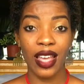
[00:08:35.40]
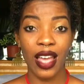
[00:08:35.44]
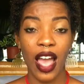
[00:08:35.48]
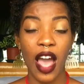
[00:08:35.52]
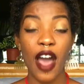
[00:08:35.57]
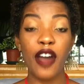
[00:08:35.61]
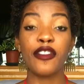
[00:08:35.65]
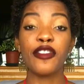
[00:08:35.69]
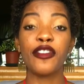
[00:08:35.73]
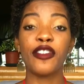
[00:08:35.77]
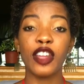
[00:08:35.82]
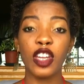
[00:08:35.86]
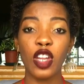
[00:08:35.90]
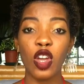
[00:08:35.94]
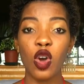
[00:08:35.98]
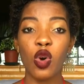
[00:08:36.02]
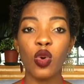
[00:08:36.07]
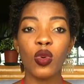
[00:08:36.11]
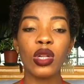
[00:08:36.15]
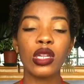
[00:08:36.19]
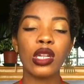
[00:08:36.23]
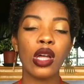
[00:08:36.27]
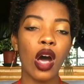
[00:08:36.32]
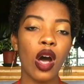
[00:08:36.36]
a video
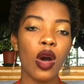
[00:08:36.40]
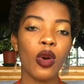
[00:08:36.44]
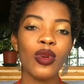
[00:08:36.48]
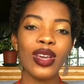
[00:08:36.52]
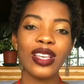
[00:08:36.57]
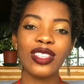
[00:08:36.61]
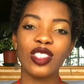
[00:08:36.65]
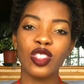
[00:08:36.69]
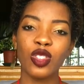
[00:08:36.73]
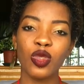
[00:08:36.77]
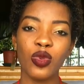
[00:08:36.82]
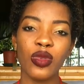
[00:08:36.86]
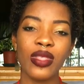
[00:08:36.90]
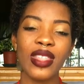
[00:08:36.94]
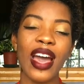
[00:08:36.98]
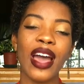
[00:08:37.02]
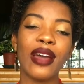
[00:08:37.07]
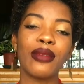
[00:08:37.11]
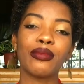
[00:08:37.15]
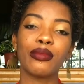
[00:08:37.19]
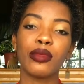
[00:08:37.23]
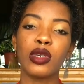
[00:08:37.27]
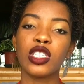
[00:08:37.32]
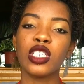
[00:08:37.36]
will always do
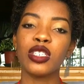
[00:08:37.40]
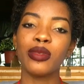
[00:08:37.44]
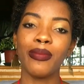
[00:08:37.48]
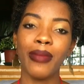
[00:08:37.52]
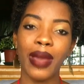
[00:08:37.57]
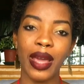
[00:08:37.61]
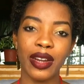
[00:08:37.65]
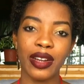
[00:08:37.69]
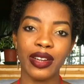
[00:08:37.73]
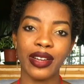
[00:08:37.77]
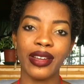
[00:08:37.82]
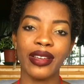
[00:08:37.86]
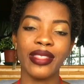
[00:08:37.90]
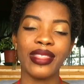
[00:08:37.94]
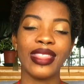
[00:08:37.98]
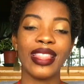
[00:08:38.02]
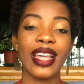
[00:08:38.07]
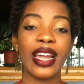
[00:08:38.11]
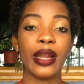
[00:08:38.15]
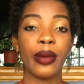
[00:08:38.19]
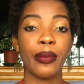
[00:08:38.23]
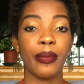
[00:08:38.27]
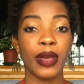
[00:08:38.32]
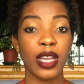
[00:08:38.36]
that much better
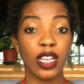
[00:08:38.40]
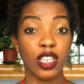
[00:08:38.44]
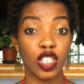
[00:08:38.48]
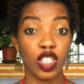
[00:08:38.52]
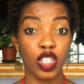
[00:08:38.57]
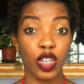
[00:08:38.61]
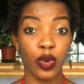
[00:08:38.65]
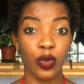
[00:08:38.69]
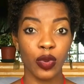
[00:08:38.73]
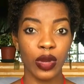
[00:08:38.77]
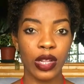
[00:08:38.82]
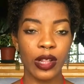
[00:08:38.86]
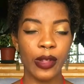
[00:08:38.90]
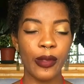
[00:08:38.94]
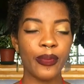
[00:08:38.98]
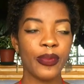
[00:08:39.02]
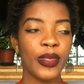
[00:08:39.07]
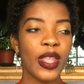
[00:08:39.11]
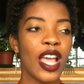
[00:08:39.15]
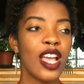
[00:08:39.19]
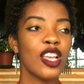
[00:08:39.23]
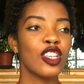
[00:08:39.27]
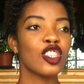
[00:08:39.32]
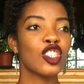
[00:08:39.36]
than a picture will.
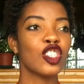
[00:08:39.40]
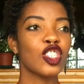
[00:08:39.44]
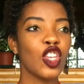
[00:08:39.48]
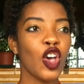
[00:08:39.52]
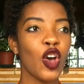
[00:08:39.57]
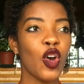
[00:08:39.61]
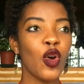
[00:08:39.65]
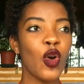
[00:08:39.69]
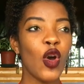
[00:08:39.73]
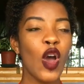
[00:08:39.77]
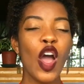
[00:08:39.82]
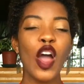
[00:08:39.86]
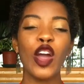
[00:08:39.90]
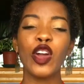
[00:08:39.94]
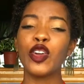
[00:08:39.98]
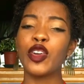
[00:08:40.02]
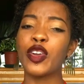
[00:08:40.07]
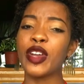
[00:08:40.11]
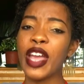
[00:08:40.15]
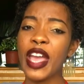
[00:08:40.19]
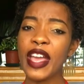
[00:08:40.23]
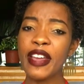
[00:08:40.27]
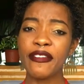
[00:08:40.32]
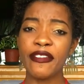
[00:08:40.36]
So
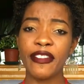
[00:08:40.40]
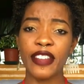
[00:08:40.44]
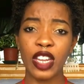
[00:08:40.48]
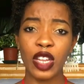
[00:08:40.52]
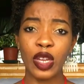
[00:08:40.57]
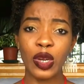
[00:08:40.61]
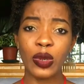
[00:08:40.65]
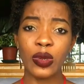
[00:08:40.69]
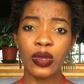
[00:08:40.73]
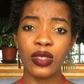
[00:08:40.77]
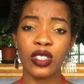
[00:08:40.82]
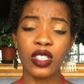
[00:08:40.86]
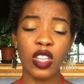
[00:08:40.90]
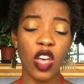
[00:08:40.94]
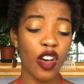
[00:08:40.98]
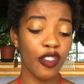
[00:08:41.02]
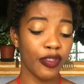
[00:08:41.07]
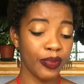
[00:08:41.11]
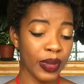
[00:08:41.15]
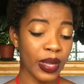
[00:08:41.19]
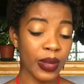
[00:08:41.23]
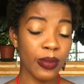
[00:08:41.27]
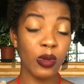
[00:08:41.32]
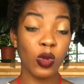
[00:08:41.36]
create videos
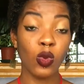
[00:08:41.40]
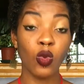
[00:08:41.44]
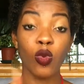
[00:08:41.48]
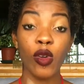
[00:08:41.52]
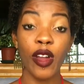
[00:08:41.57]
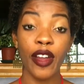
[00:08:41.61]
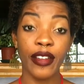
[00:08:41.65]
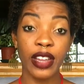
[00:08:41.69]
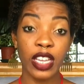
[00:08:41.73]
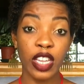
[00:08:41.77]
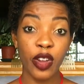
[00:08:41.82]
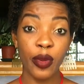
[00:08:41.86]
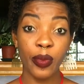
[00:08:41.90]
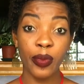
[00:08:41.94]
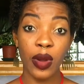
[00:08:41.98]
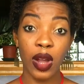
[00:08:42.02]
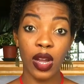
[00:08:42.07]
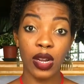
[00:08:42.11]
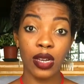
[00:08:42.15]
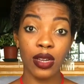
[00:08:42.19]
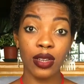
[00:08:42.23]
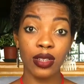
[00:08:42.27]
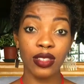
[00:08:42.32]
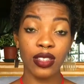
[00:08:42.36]
of people wearing your
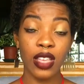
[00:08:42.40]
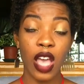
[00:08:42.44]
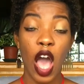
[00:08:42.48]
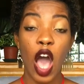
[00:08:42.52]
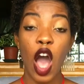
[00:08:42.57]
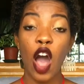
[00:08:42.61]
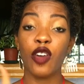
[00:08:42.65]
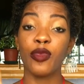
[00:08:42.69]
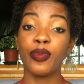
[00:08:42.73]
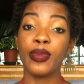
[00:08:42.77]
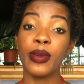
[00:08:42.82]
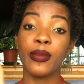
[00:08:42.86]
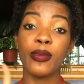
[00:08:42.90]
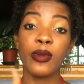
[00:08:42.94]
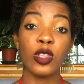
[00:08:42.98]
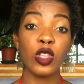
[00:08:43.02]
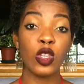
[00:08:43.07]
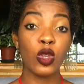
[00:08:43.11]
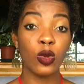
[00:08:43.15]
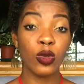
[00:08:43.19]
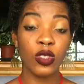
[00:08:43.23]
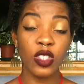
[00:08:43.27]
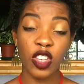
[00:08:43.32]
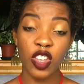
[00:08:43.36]
products, of people
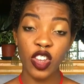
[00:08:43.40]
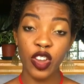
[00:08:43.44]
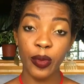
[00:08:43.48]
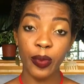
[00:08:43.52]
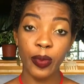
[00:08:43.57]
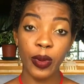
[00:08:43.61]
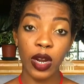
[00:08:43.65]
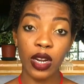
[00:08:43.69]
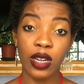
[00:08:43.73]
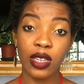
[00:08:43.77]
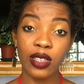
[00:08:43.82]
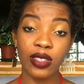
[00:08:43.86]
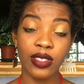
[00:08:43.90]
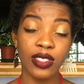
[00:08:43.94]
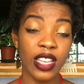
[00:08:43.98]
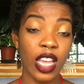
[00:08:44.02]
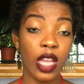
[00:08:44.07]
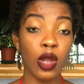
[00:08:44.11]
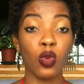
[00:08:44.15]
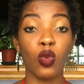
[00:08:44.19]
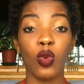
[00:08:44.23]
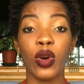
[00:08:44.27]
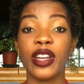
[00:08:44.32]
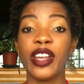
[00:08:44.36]
using your products
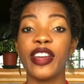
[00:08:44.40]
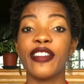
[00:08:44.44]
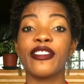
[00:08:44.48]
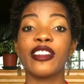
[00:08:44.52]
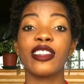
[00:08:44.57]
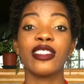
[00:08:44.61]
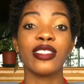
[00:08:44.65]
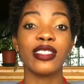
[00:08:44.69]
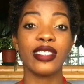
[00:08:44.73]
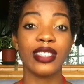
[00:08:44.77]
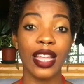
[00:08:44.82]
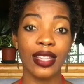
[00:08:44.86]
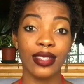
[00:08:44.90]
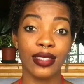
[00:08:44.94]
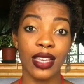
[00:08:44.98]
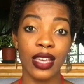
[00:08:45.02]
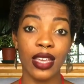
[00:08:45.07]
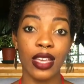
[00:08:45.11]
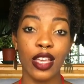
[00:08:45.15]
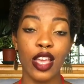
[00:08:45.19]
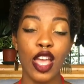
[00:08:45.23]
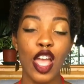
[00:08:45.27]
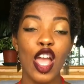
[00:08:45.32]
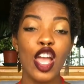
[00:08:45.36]
in whatever
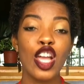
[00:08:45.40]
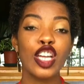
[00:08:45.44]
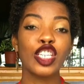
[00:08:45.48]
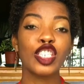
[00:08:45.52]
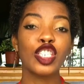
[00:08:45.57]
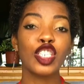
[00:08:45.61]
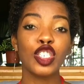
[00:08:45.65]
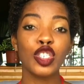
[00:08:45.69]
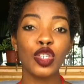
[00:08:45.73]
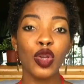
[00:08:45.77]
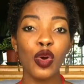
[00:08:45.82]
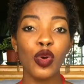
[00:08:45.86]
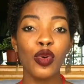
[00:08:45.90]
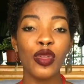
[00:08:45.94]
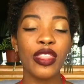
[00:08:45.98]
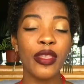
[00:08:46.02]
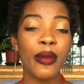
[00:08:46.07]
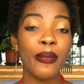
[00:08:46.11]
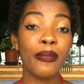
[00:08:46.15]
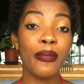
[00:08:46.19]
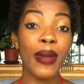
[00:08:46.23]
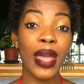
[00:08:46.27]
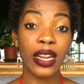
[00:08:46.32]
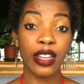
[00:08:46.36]
setting, show the
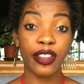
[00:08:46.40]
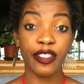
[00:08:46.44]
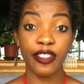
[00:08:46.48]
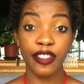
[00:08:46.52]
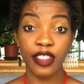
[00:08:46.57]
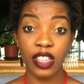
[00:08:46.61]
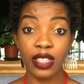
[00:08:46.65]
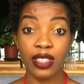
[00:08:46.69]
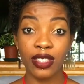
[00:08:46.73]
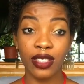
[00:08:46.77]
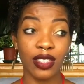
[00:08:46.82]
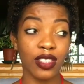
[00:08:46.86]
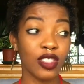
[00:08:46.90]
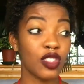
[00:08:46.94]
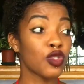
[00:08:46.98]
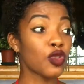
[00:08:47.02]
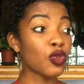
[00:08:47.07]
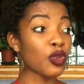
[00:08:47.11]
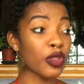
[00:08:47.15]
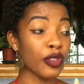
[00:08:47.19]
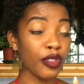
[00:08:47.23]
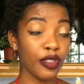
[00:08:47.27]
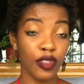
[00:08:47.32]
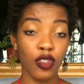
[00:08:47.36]
benefits
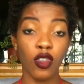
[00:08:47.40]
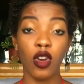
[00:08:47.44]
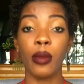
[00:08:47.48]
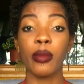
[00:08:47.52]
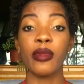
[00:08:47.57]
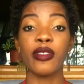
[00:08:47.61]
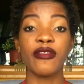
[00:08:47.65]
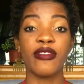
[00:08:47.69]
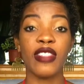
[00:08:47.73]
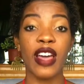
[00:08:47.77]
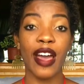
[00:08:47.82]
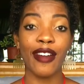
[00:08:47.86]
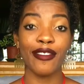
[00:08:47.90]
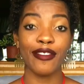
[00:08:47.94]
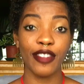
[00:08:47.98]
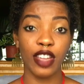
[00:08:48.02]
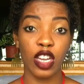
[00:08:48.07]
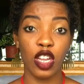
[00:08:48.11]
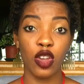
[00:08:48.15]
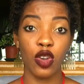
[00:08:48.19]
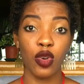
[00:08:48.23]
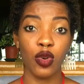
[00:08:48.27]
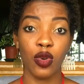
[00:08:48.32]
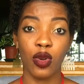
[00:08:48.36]
through the form of that
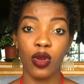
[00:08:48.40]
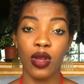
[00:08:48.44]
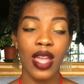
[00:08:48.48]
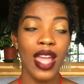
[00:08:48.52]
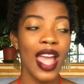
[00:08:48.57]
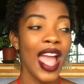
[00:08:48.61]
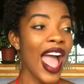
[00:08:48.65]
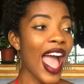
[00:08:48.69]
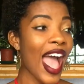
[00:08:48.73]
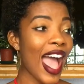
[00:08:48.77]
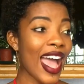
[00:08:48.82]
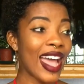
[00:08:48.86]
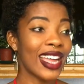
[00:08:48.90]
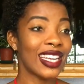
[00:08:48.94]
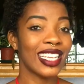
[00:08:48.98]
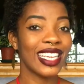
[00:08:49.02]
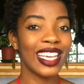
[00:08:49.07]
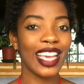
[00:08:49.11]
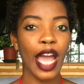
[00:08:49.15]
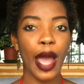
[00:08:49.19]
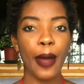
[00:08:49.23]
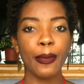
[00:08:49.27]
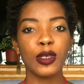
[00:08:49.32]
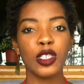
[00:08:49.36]
video, and
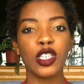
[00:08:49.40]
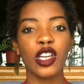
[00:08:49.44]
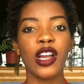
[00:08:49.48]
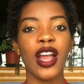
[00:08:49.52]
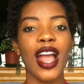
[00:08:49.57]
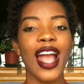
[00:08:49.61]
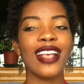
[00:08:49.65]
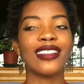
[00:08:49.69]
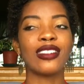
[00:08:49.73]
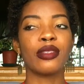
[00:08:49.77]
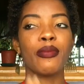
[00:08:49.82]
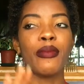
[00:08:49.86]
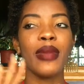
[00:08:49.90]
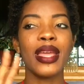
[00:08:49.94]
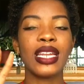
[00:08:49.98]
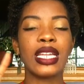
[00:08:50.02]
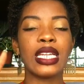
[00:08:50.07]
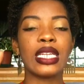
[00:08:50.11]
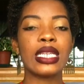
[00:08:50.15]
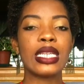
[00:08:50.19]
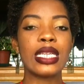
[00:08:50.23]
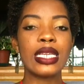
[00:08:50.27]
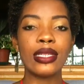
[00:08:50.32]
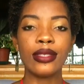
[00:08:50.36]
capture as many
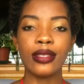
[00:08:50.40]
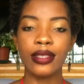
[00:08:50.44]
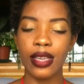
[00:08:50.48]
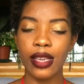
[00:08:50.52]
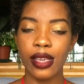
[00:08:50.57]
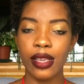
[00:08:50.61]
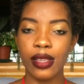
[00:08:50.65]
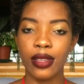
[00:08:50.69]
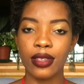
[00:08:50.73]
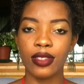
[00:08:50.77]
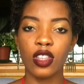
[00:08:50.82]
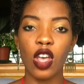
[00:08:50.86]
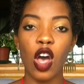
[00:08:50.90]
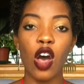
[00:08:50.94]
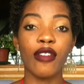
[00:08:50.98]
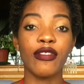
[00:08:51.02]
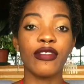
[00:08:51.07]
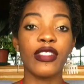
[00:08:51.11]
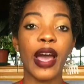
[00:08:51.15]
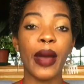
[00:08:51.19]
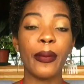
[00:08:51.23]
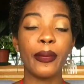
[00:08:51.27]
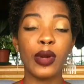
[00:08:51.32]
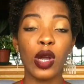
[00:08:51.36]
details of
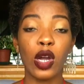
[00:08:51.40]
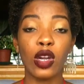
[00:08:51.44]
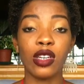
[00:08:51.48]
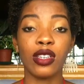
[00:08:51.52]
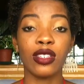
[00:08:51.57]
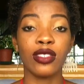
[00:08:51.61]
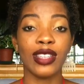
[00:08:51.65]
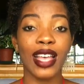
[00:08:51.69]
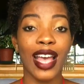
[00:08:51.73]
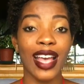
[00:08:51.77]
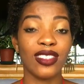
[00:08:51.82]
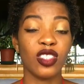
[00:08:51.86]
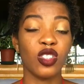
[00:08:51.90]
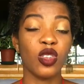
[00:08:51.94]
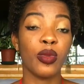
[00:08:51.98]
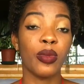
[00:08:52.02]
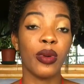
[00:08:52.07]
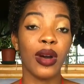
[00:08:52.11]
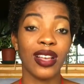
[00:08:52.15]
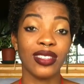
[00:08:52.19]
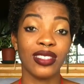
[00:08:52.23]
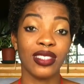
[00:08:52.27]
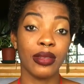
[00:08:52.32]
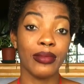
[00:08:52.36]
that product as you
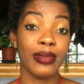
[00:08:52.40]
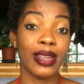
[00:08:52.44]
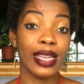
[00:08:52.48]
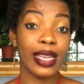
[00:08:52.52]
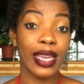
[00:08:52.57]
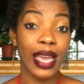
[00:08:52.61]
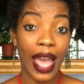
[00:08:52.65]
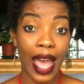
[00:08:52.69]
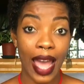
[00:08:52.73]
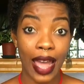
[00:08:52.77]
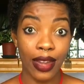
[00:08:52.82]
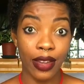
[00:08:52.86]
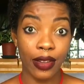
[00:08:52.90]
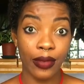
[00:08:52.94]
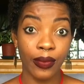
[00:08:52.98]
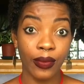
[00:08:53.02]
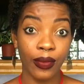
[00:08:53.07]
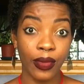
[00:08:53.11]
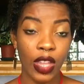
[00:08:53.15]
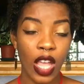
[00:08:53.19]
possibly can.